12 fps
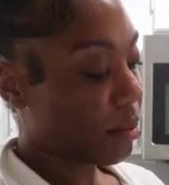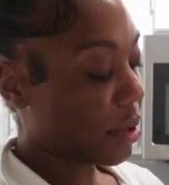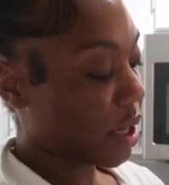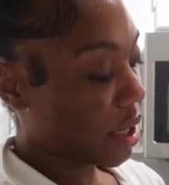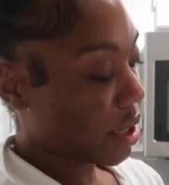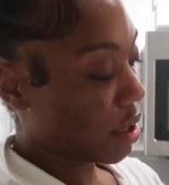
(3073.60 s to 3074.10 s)

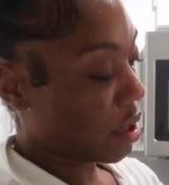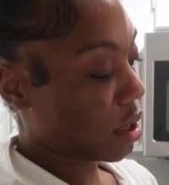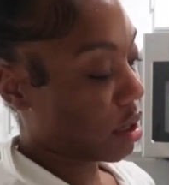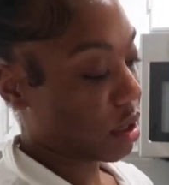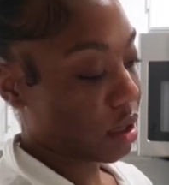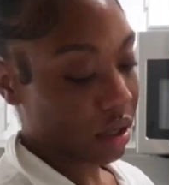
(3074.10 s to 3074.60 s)

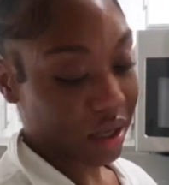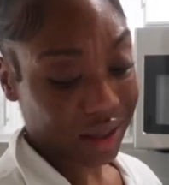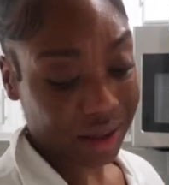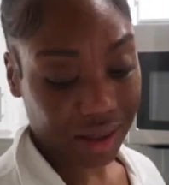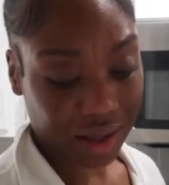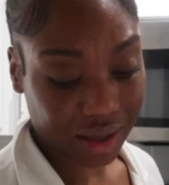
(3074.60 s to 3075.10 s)
But
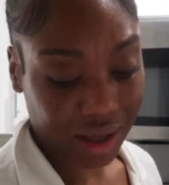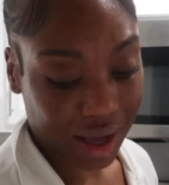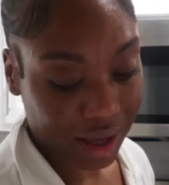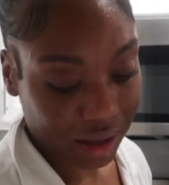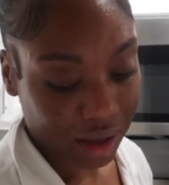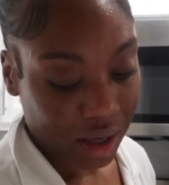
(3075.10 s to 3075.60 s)
other than
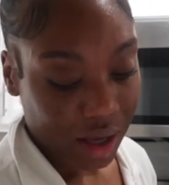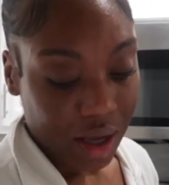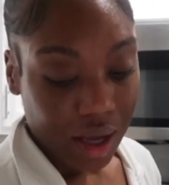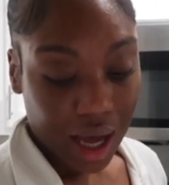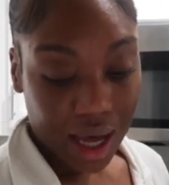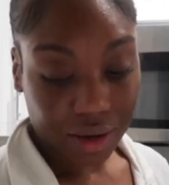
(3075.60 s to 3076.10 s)
that,
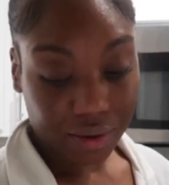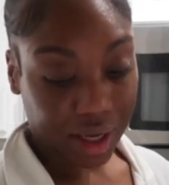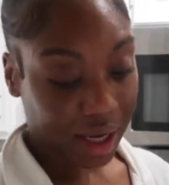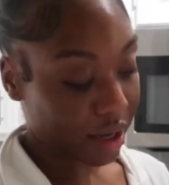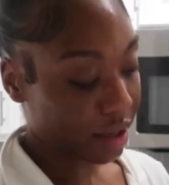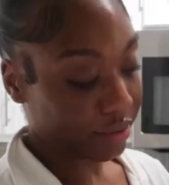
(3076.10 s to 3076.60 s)

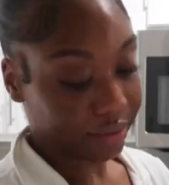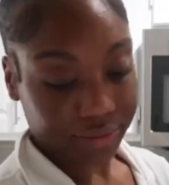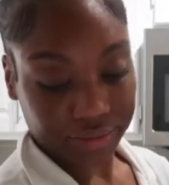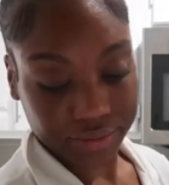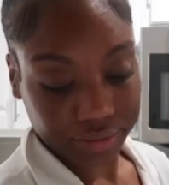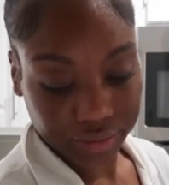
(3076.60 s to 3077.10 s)
here.
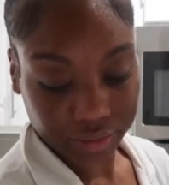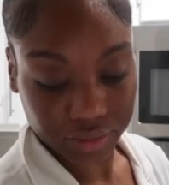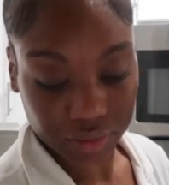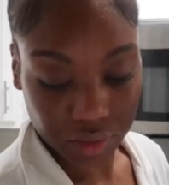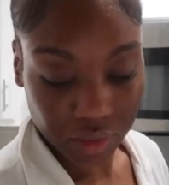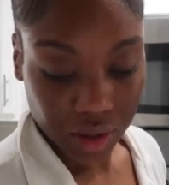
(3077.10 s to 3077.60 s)

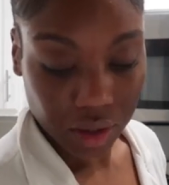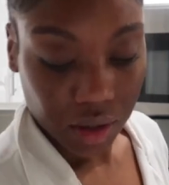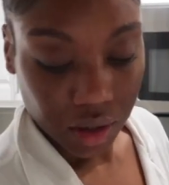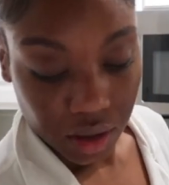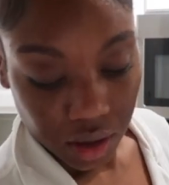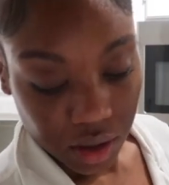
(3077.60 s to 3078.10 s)

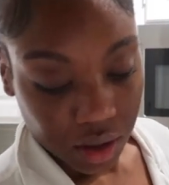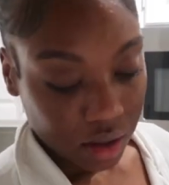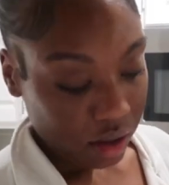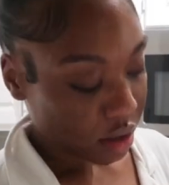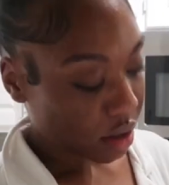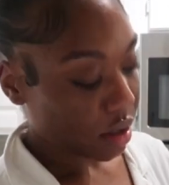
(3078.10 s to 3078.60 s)

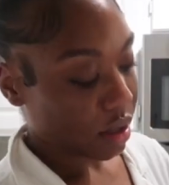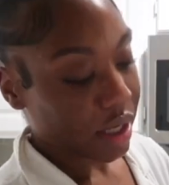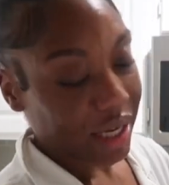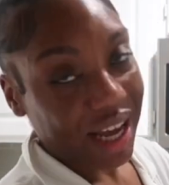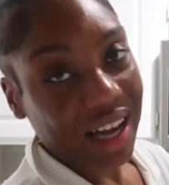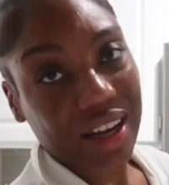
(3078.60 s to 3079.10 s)

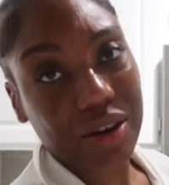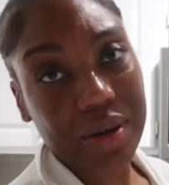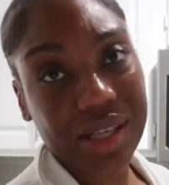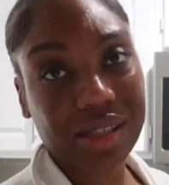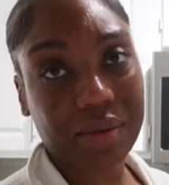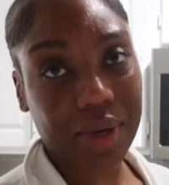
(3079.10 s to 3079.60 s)
I gotta go
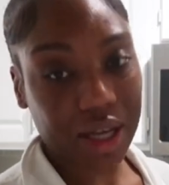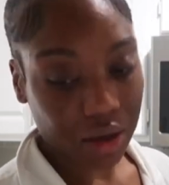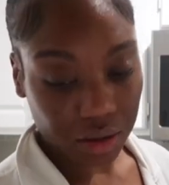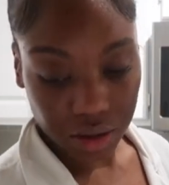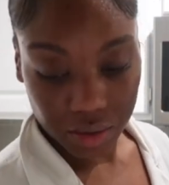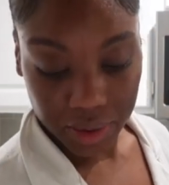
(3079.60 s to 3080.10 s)
get some
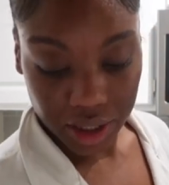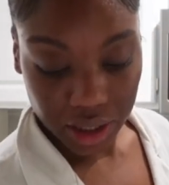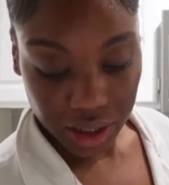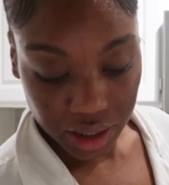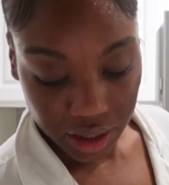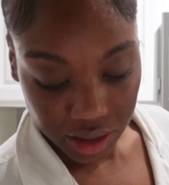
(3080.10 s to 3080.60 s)
nail glue
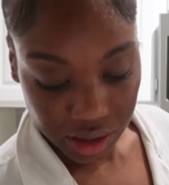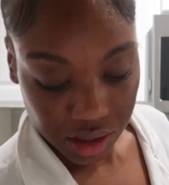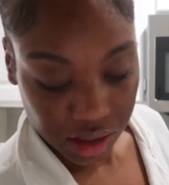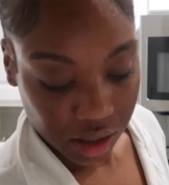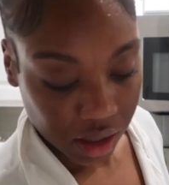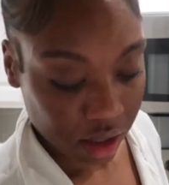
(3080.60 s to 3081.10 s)
because
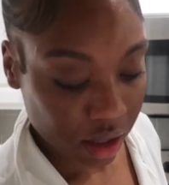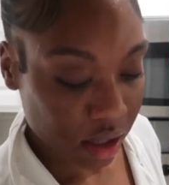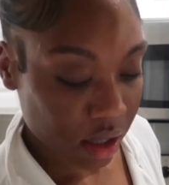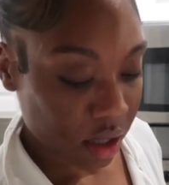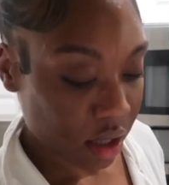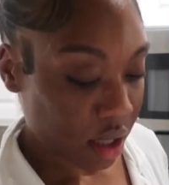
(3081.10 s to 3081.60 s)

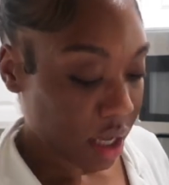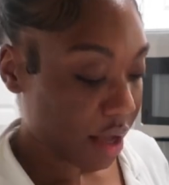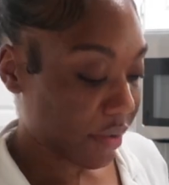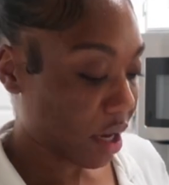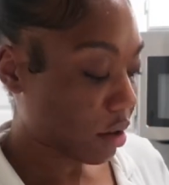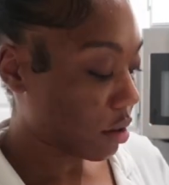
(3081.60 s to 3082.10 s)

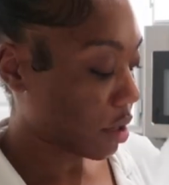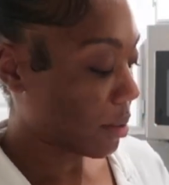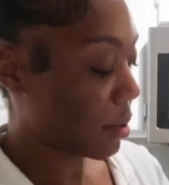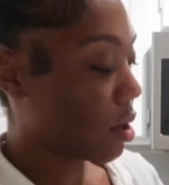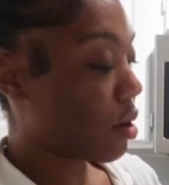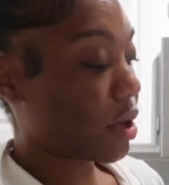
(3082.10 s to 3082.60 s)
if I don't
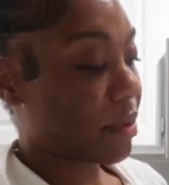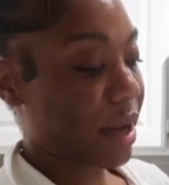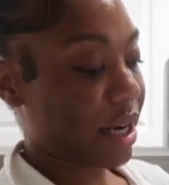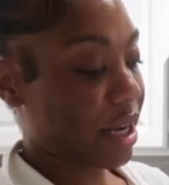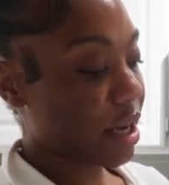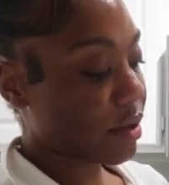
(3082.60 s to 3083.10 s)
get, don't get
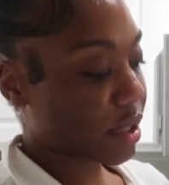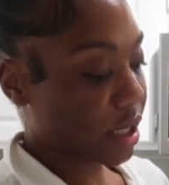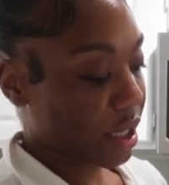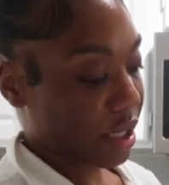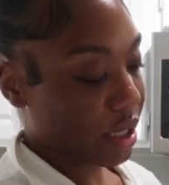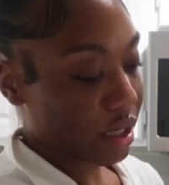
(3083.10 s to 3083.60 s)
my nails
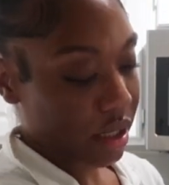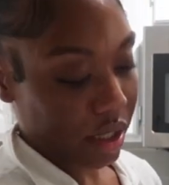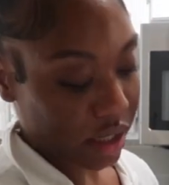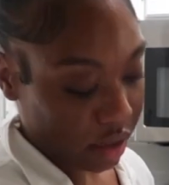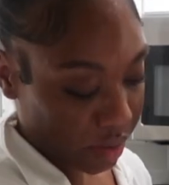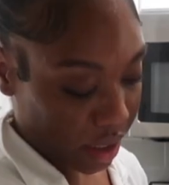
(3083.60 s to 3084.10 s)
done
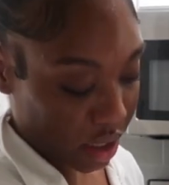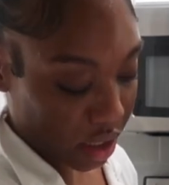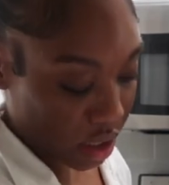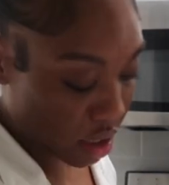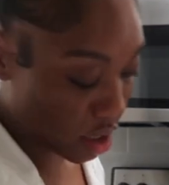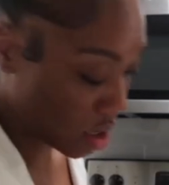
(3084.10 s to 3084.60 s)
this week,